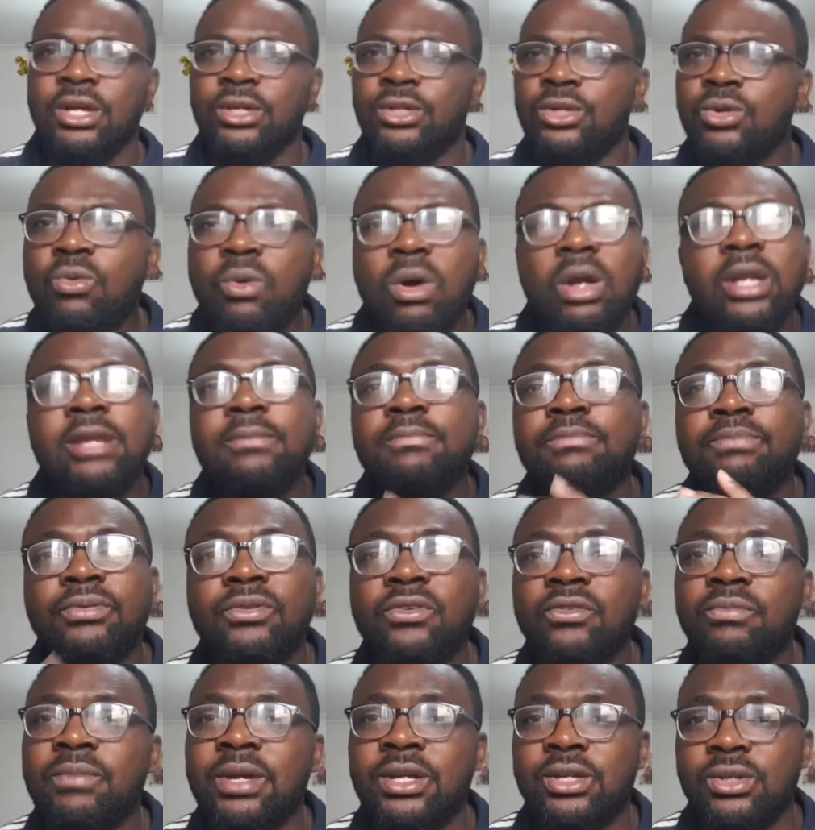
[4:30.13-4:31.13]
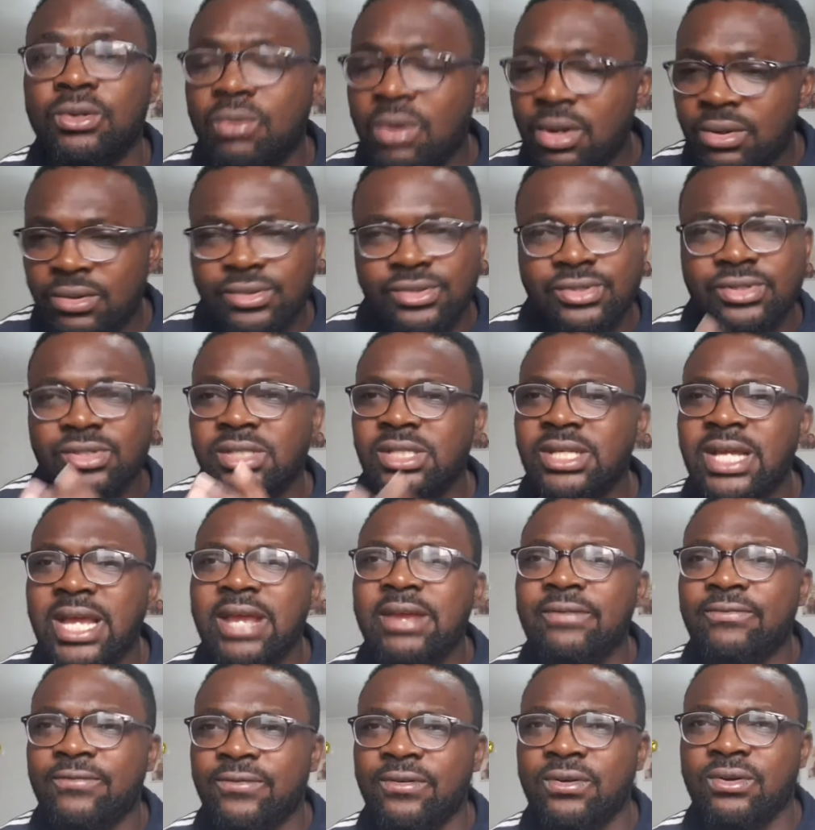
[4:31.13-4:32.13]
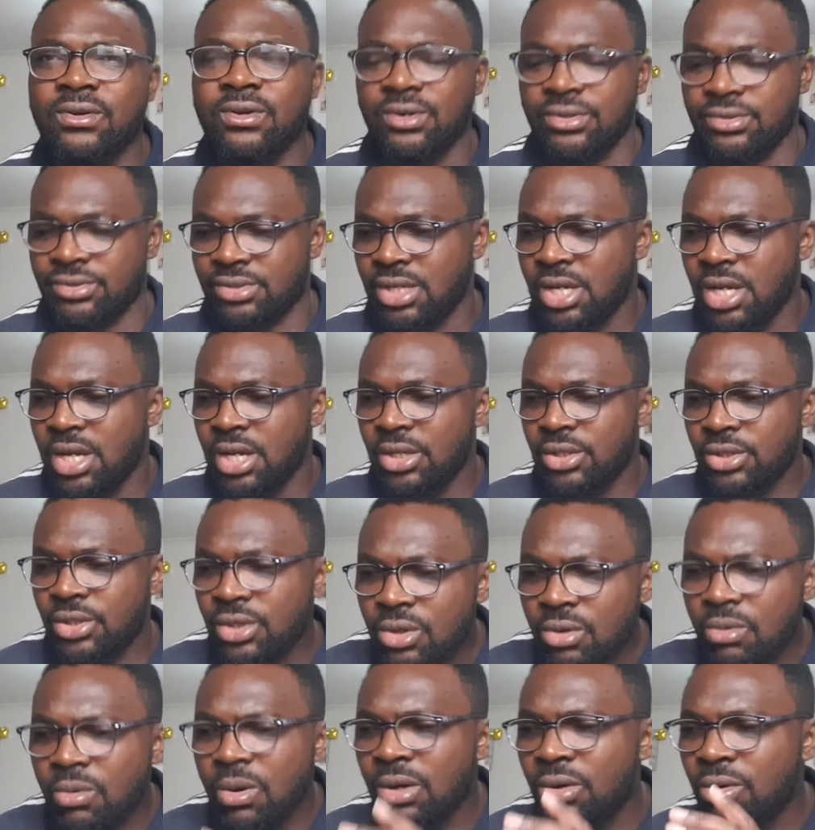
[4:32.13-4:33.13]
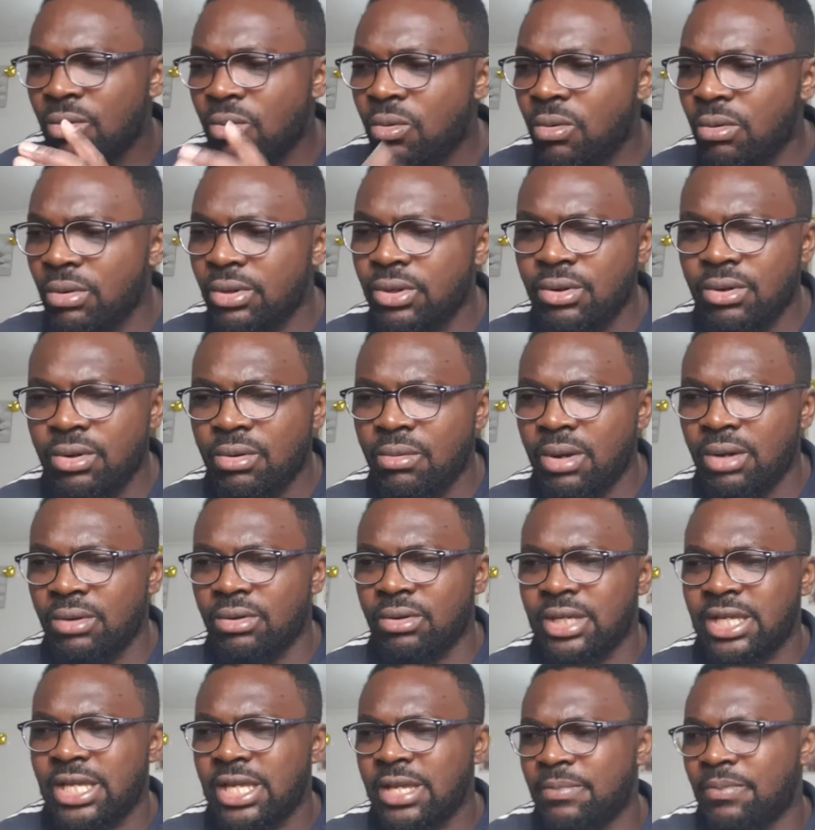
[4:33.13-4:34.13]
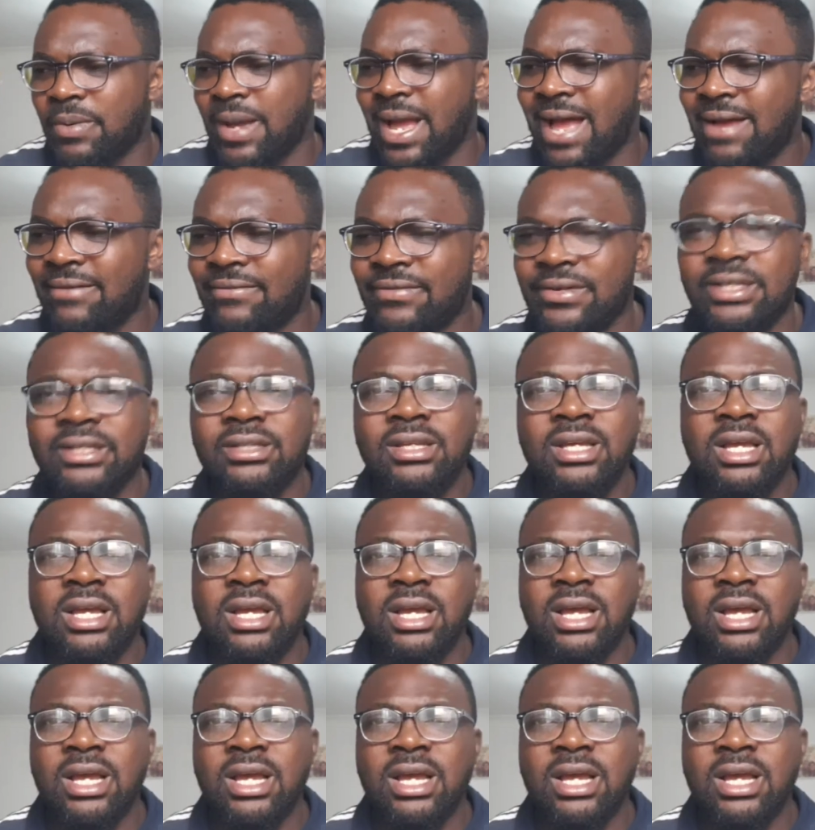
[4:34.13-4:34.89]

You want improvement. You want to stay focused. You don't want to keep having,